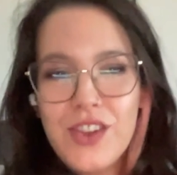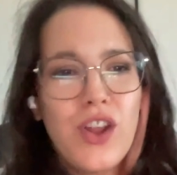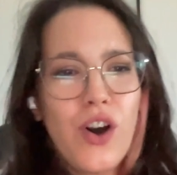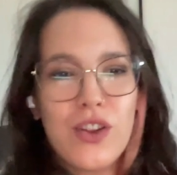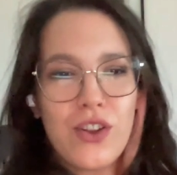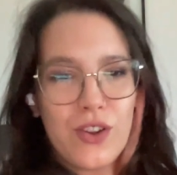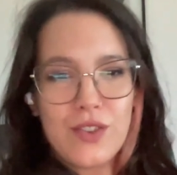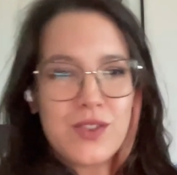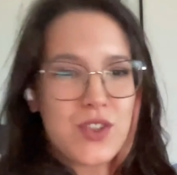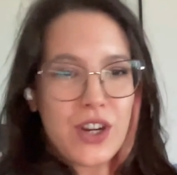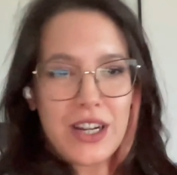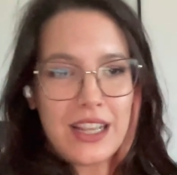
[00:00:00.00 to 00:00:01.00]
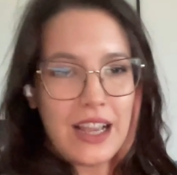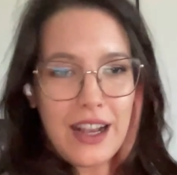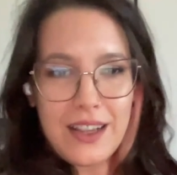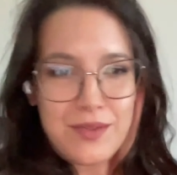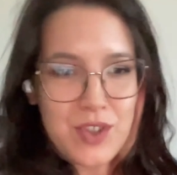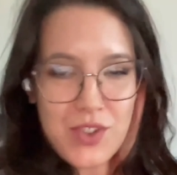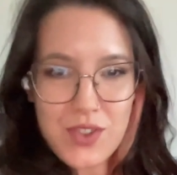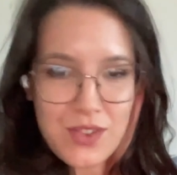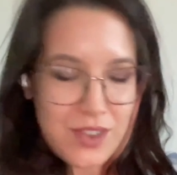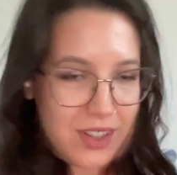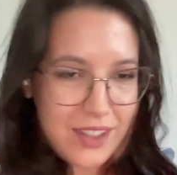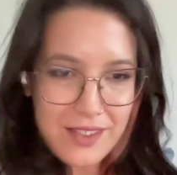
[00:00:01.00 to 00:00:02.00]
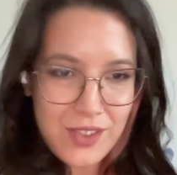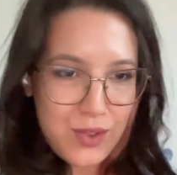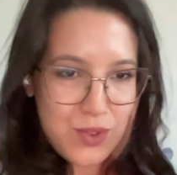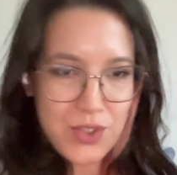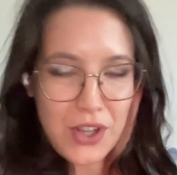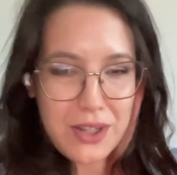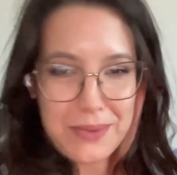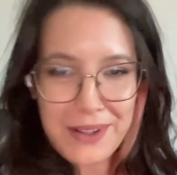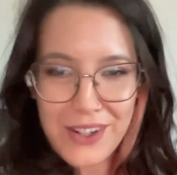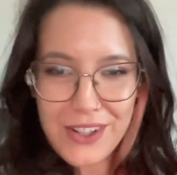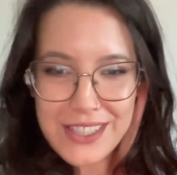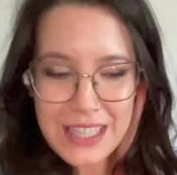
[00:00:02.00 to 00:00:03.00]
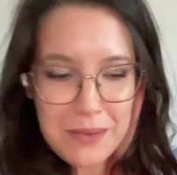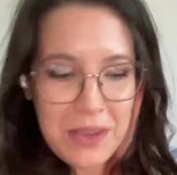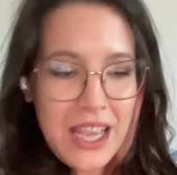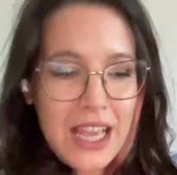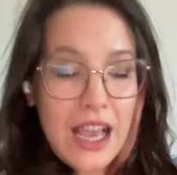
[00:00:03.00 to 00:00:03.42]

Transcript: No, no, sorry. I just used to talking about it all the time.